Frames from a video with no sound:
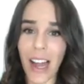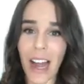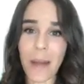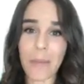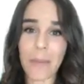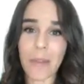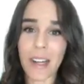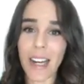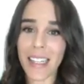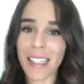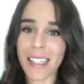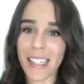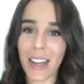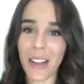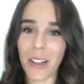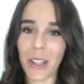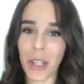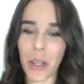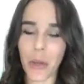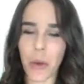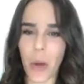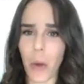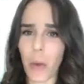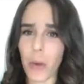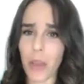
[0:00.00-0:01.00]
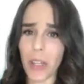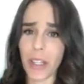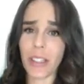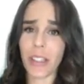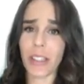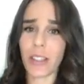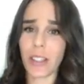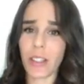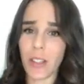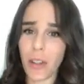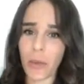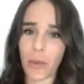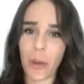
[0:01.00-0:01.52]
I'm not telling you, oh, this
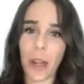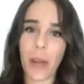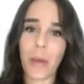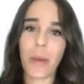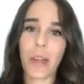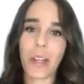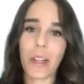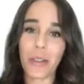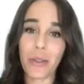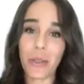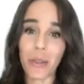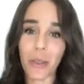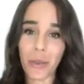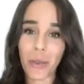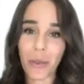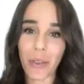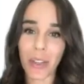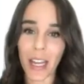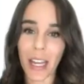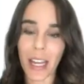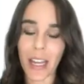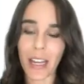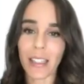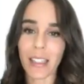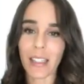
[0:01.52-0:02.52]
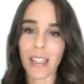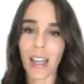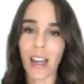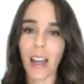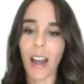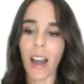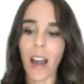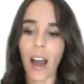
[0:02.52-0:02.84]
is the right way to do things.